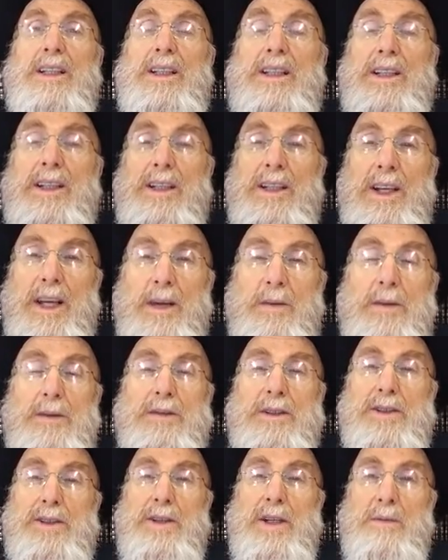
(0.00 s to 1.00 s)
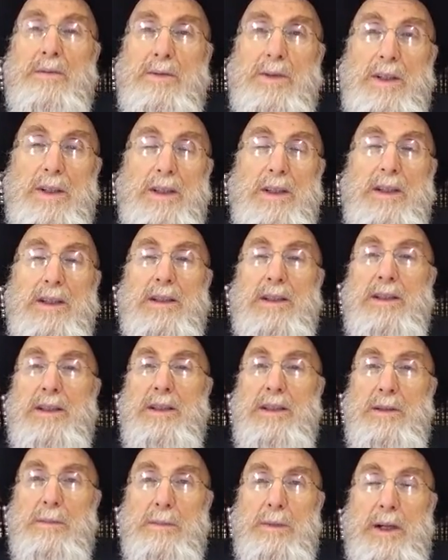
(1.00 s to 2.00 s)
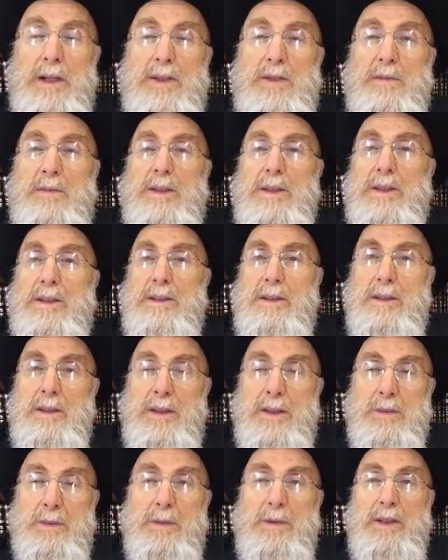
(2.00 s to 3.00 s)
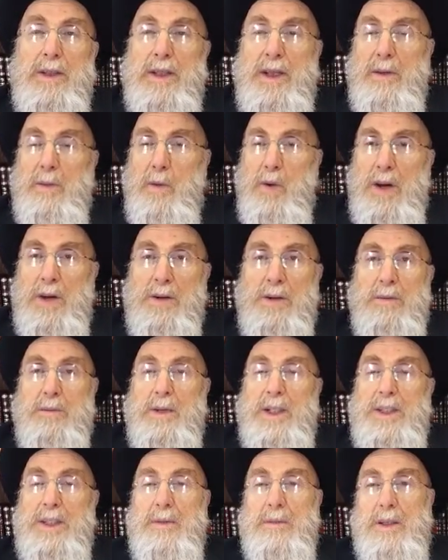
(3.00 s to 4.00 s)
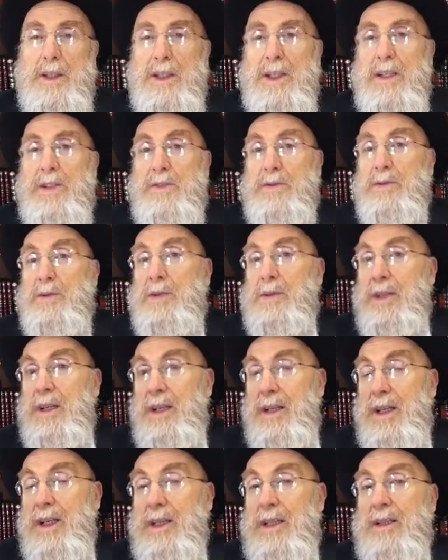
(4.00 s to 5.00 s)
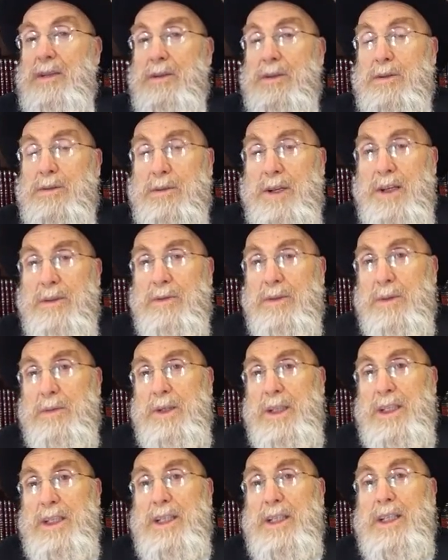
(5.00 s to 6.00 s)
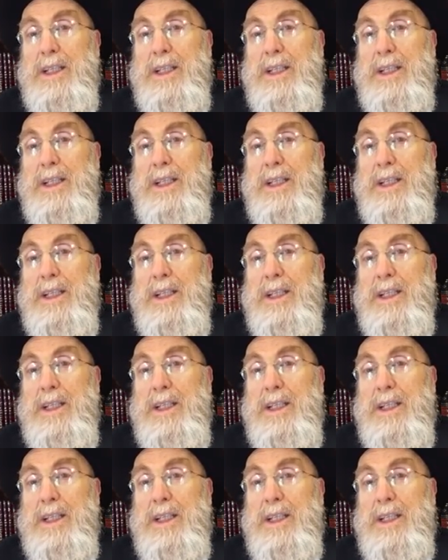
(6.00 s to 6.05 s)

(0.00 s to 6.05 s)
the name of Hashem written on the parchment is put in that water in Bet HaMikdash for the lady to drink from it